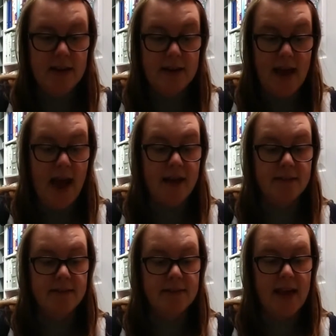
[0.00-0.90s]

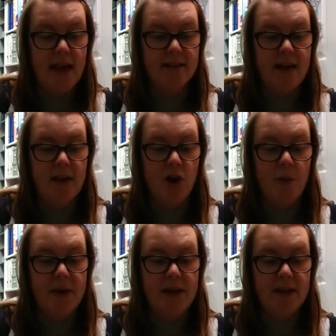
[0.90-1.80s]
Yes," Kay said,
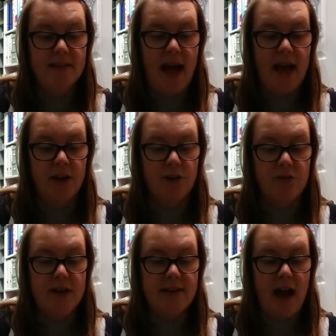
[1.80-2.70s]
opening his hand
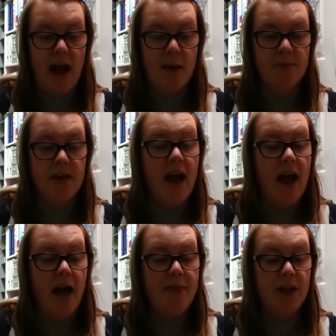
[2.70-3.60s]
3 times
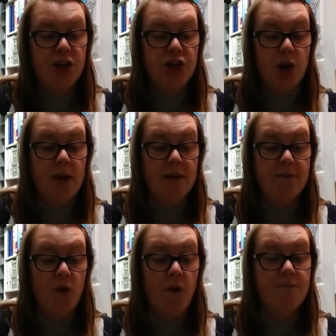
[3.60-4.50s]
and then showing
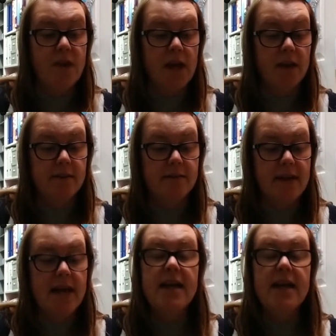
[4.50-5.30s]
4 fingers.